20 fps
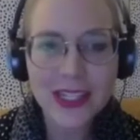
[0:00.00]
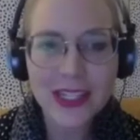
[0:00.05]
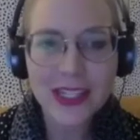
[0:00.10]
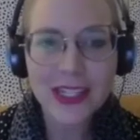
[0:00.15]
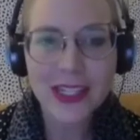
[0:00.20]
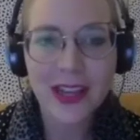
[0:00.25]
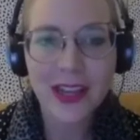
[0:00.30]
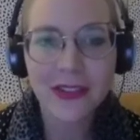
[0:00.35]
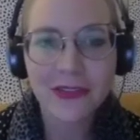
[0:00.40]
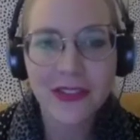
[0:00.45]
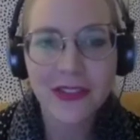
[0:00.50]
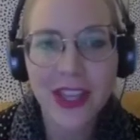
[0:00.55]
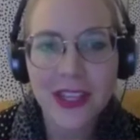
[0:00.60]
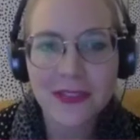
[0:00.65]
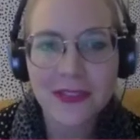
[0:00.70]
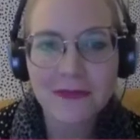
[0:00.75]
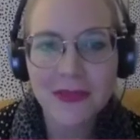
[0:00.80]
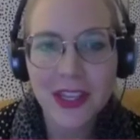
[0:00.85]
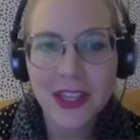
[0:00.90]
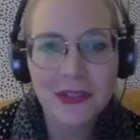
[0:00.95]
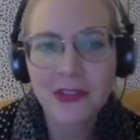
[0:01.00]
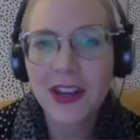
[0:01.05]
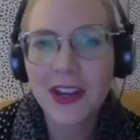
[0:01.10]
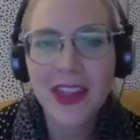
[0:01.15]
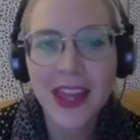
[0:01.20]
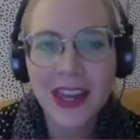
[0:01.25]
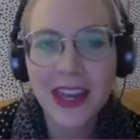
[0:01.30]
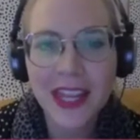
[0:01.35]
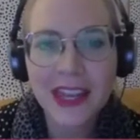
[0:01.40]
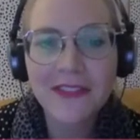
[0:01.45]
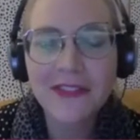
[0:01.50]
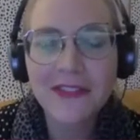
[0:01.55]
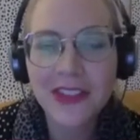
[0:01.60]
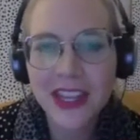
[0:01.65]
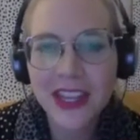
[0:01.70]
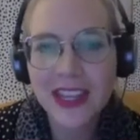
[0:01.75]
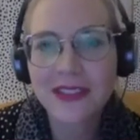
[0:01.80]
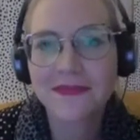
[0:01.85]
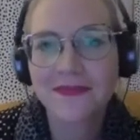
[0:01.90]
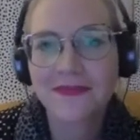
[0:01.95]
stuff and get rid of that
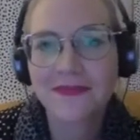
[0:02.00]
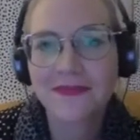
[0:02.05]
envy?